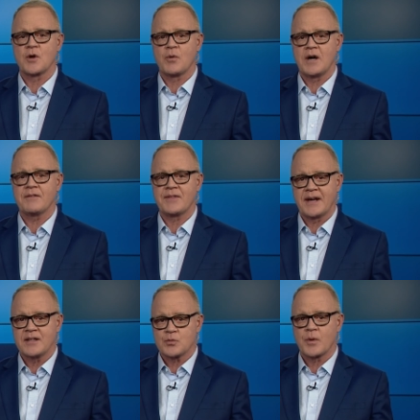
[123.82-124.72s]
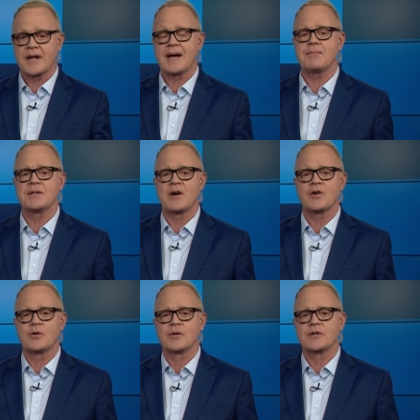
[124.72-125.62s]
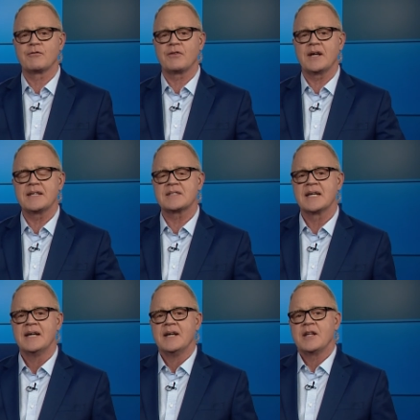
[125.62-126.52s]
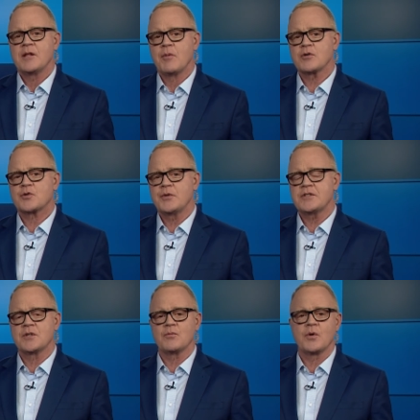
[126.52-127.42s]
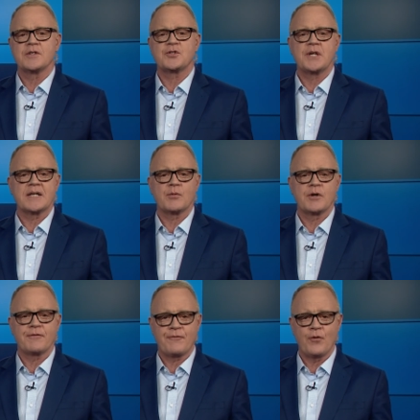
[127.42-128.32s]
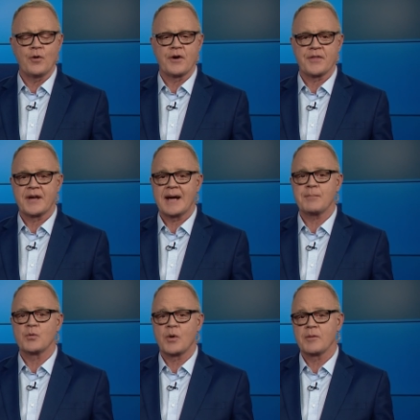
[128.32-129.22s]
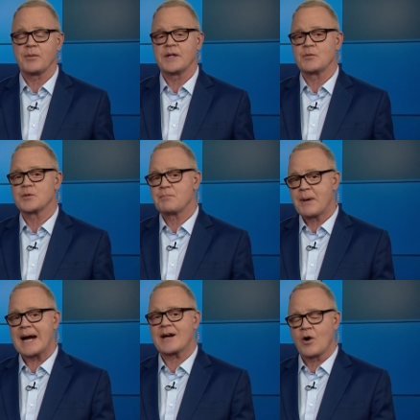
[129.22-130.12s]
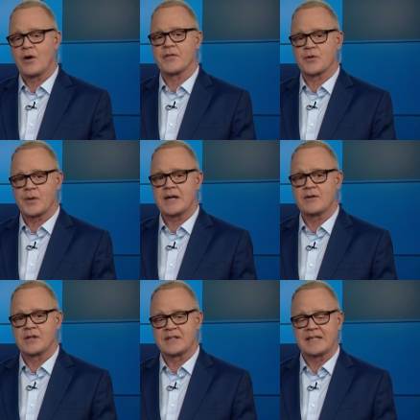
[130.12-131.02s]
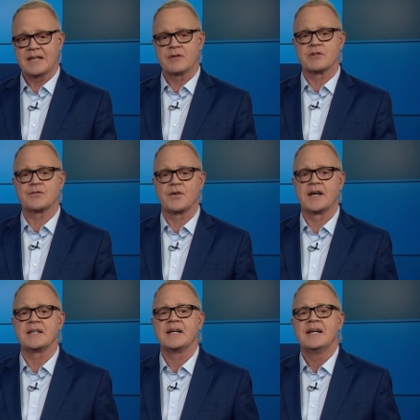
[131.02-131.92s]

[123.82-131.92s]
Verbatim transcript: go off. That is what happened on earlier flights. The most recent was January 4th. It happened while the plane was back on the ground at the end of its flight,